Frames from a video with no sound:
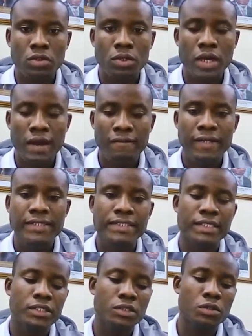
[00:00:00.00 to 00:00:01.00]
have
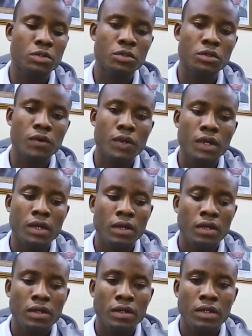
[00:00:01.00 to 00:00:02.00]
access to.
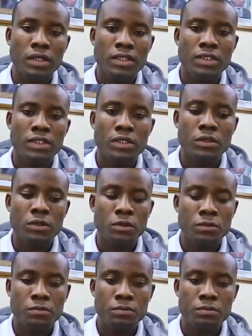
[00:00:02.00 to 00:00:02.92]
So